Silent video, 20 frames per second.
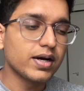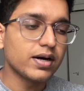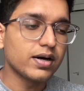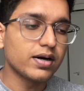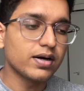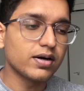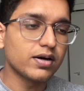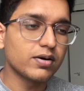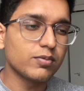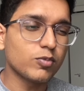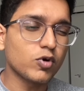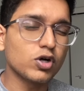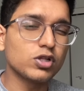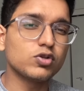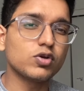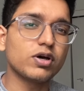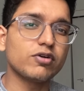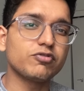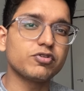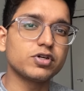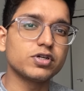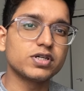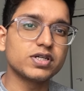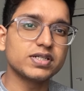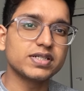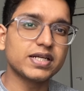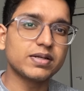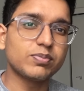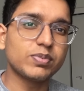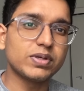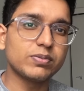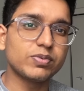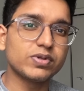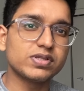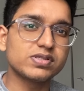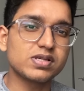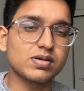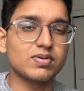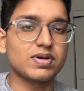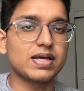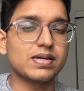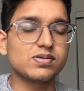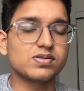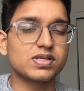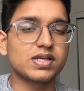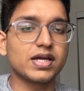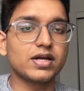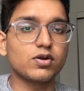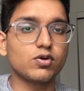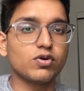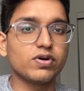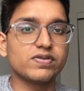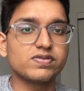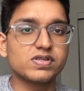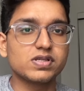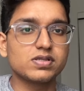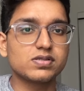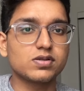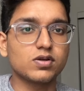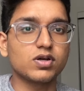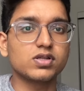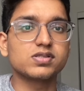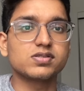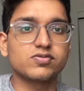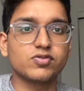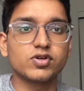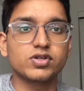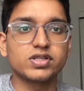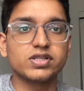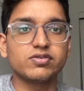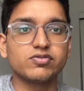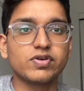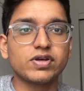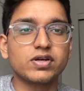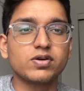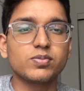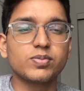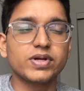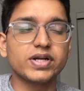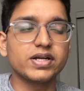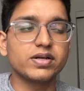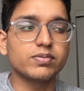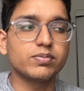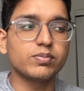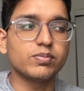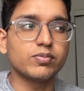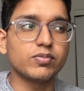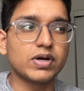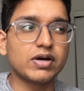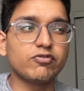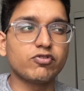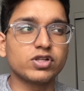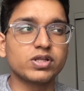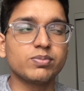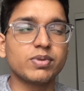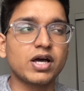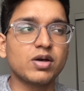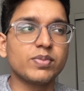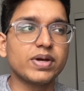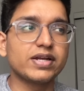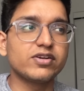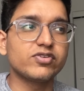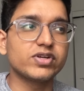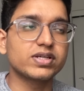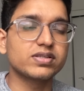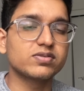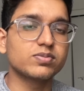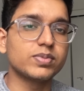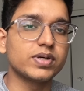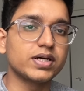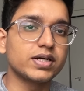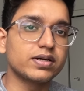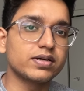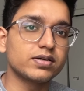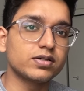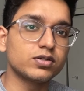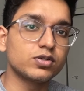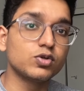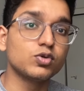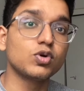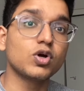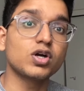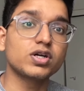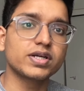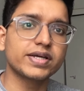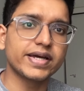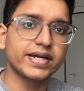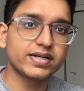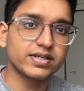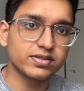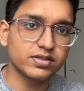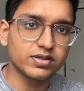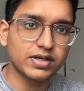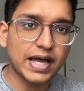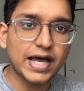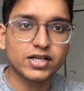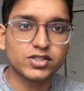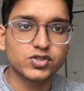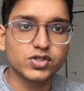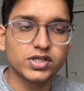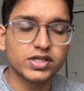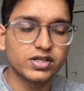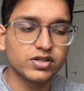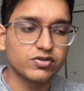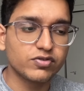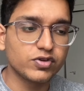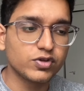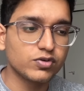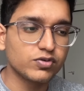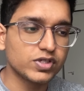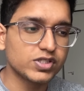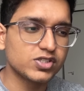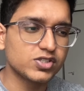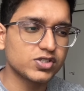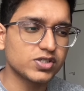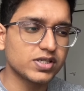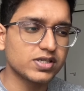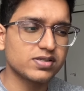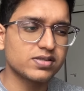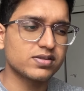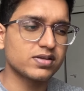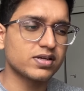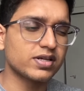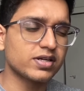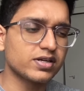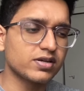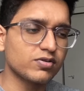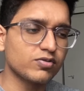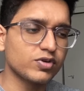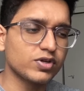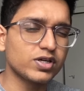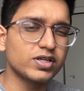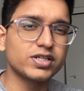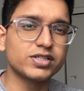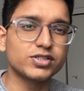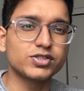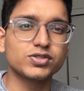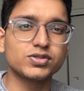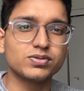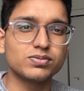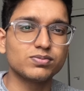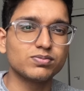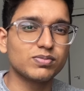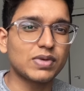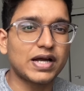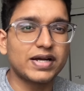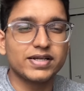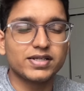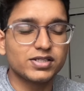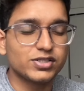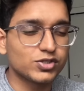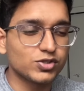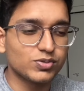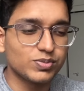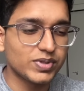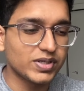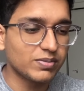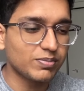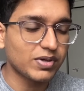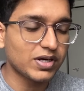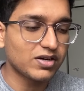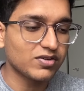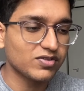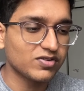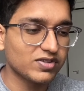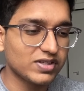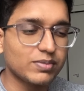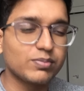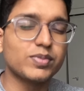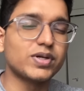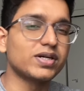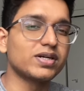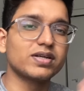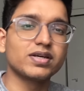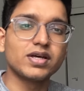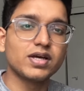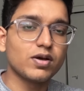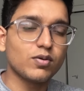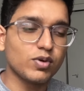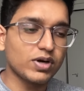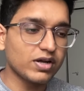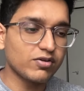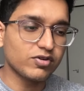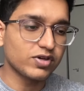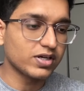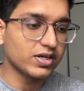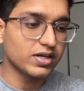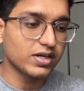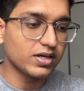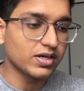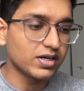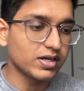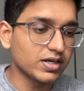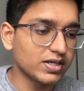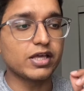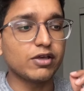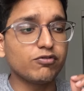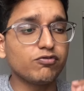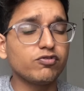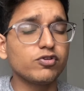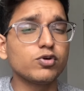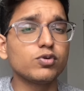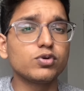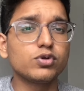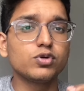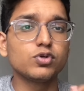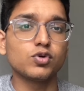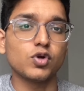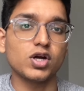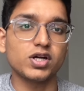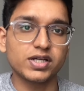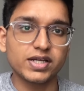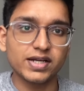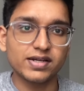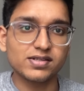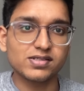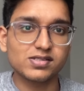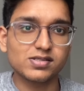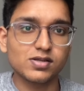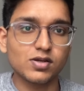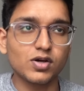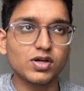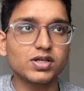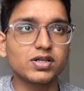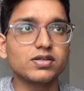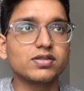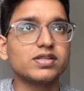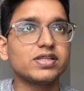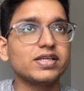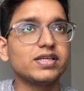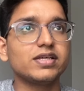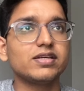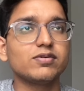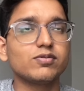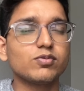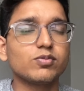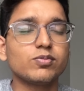Although I've heard that people sometimes get OFC slots for the fingerprint, for the biometrics, but do not get the actual interview, which is a little weird. It ideally should be a part of the same, but whatever. If you do not get a slot, the